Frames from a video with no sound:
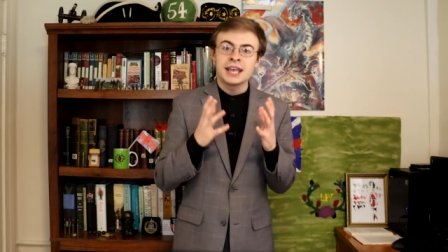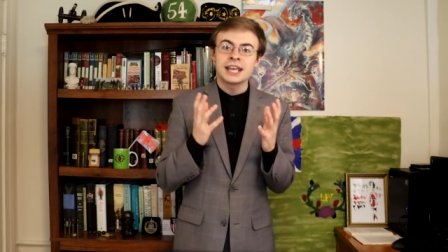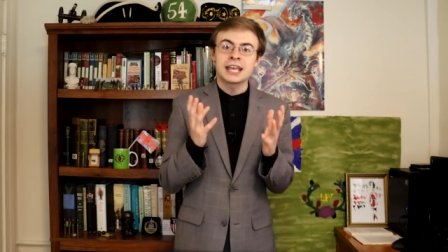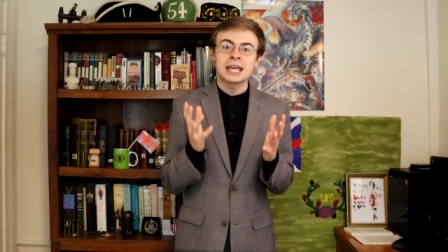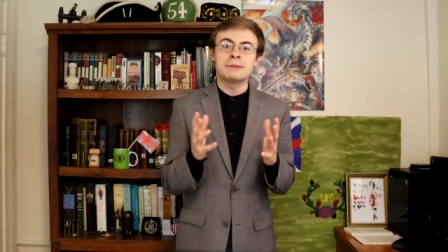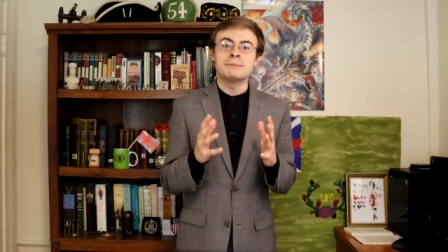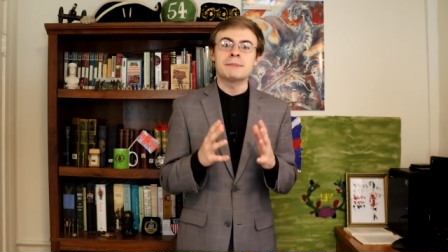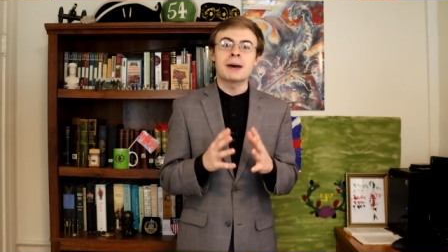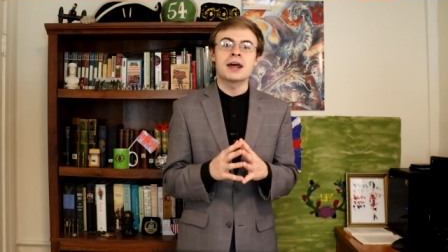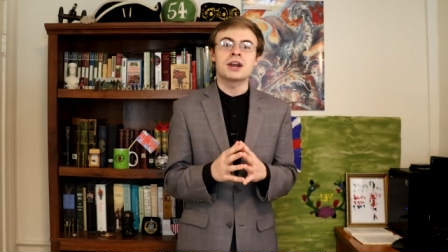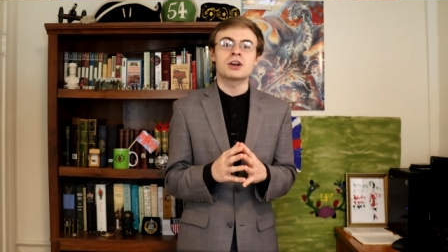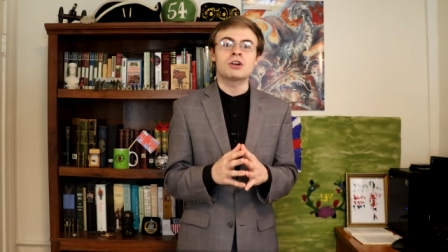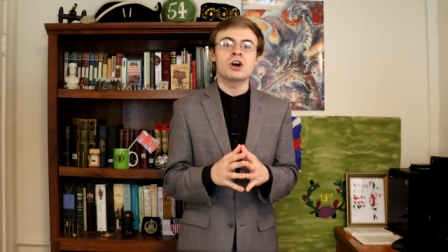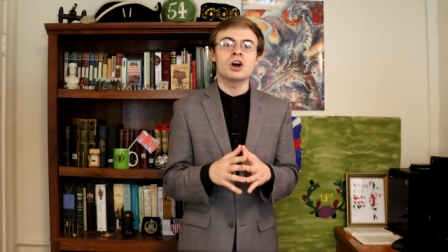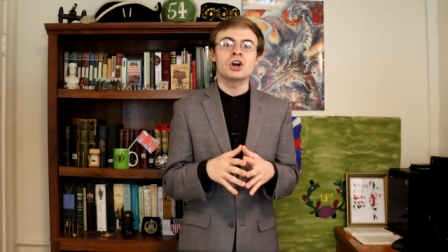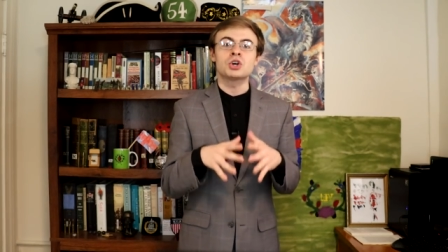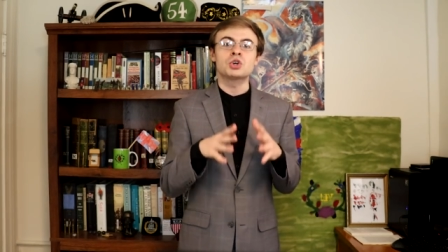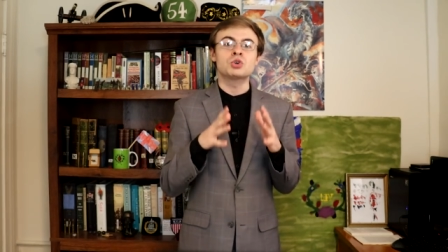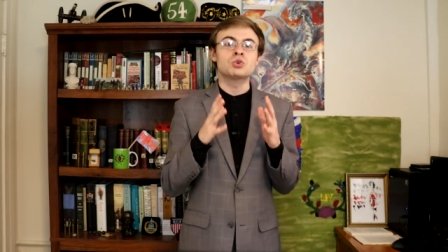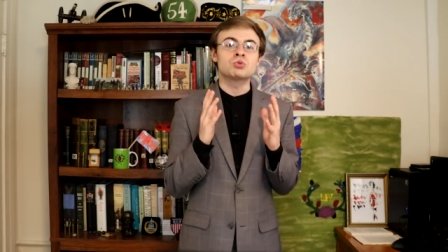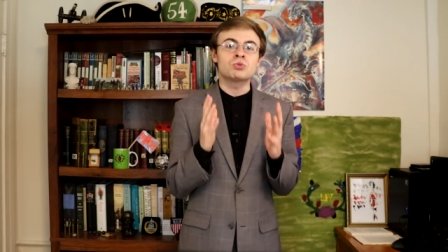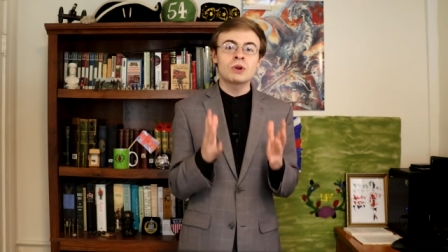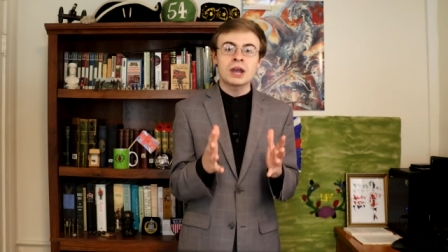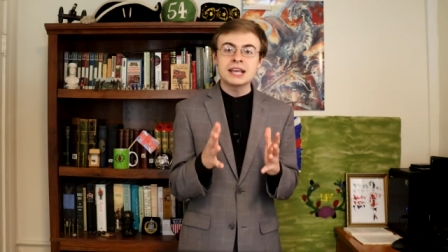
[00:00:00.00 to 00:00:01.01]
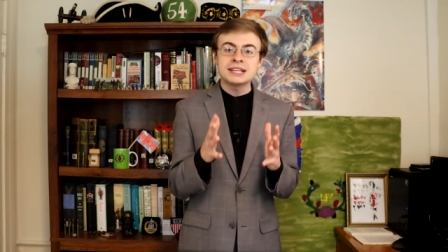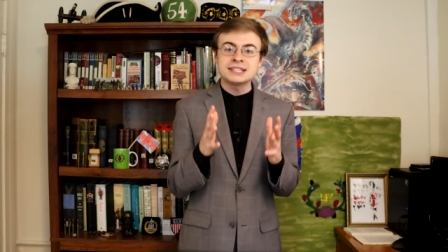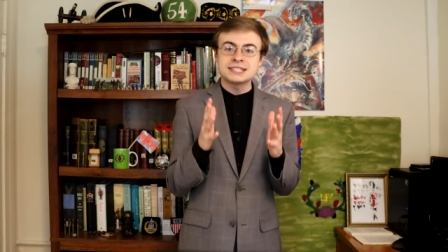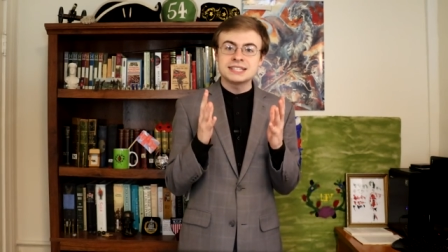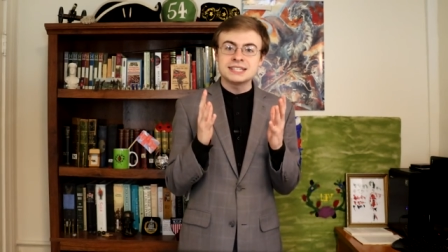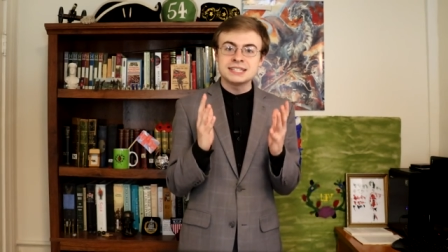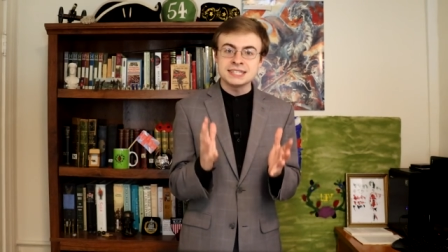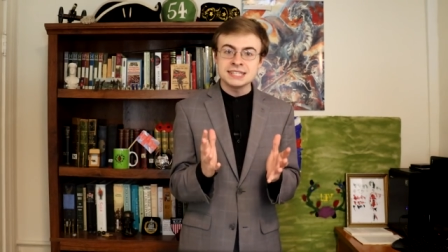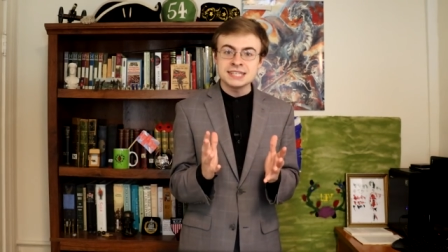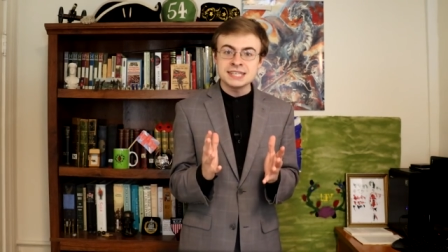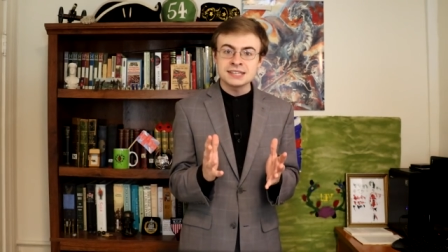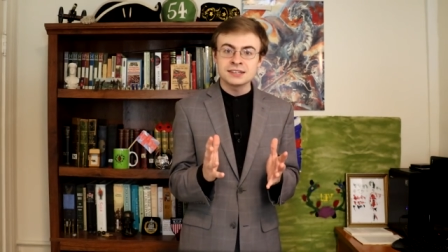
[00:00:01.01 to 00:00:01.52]
can matter a
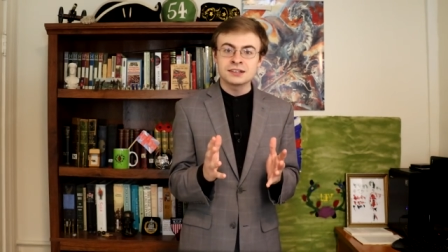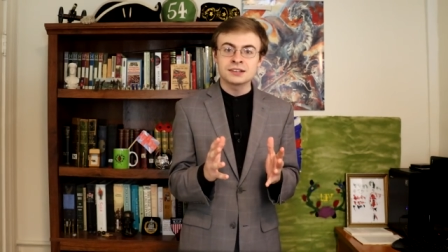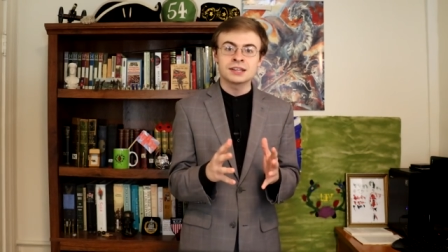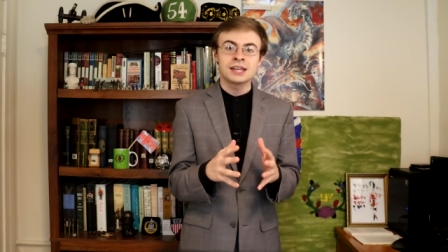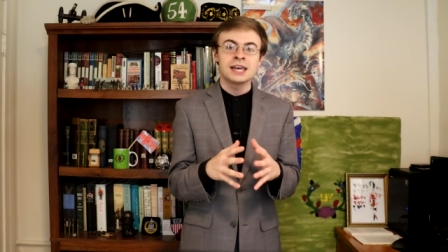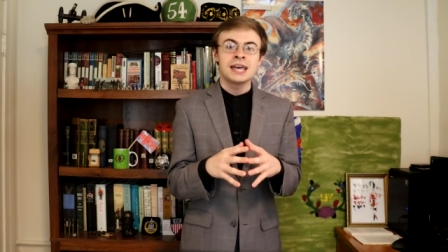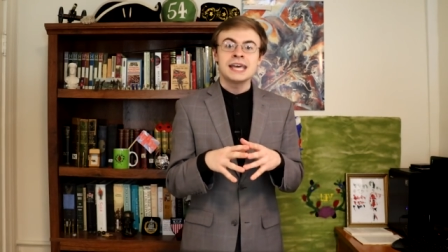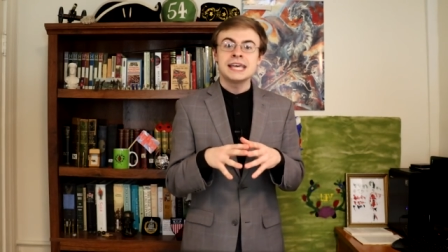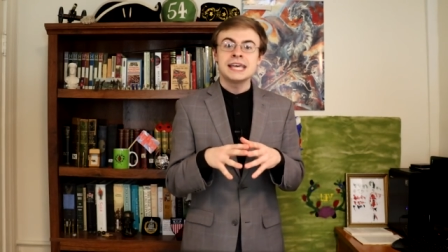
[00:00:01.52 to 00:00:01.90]
great deal,